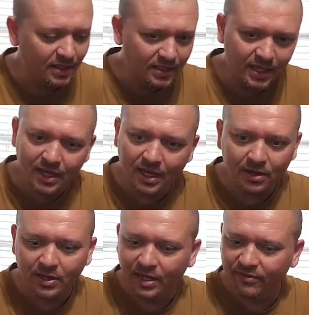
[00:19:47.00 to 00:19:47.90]
yeah, I
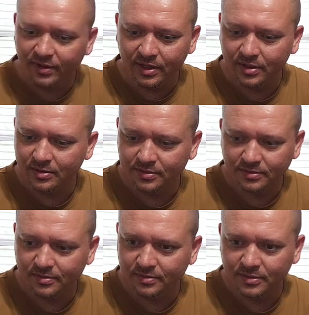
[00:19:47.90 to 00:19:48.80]
don't have
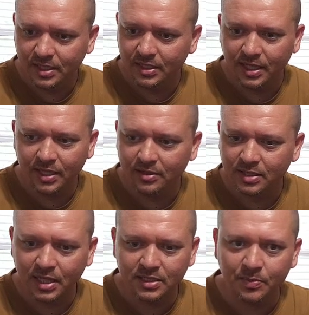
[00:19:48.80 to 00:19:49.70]
anything else,
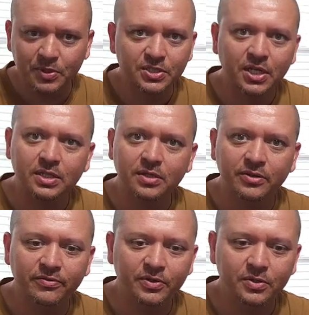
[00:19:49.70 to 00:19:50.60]
guys. I appreciate
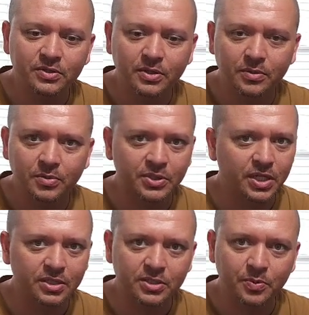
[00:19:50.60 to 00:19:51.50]
the views,
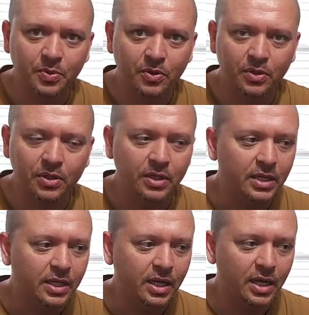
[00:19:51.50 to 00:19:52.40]
appreciate the support.
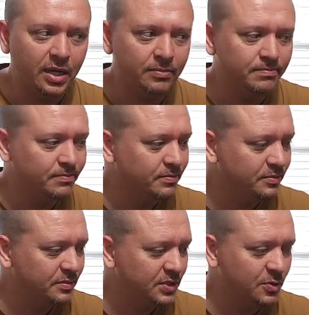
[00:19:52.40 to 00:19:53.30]

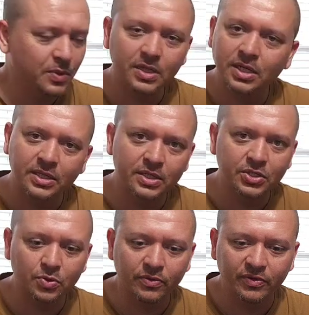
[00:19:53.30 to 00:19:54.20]
Just wanted to get this
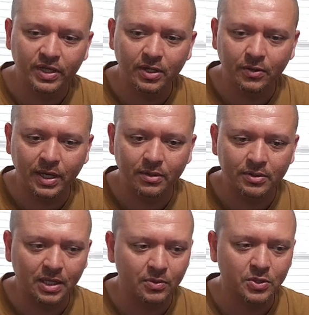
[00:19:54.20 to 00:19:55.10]
short video
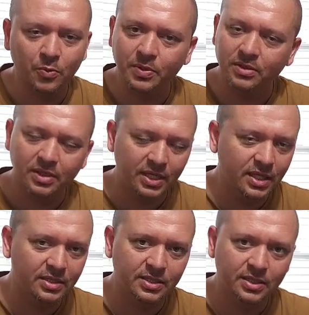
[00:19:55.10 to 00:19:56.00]
out. I was hoping,
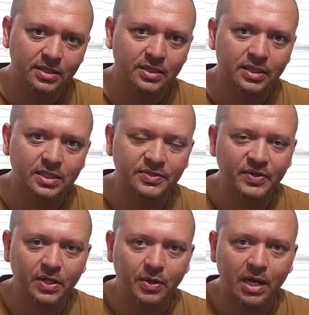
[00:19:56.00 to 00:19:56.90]
again, to get this
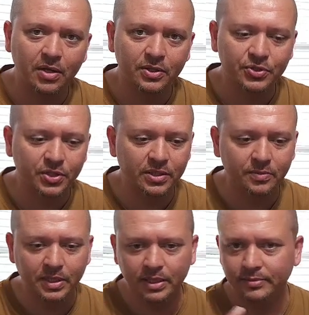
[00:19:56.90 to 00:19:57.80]
video out on the trail,
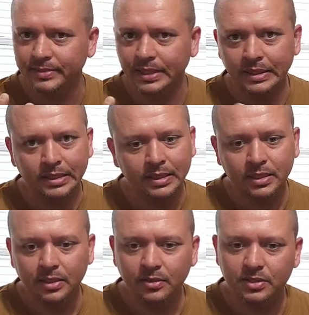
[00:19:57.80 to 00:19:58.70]
but
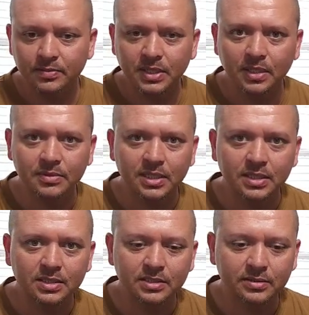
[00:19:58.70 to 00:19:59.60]
you know, sometimes
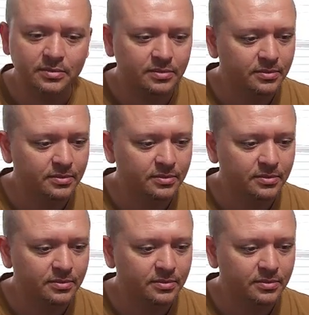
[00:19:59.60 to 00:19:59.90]
that's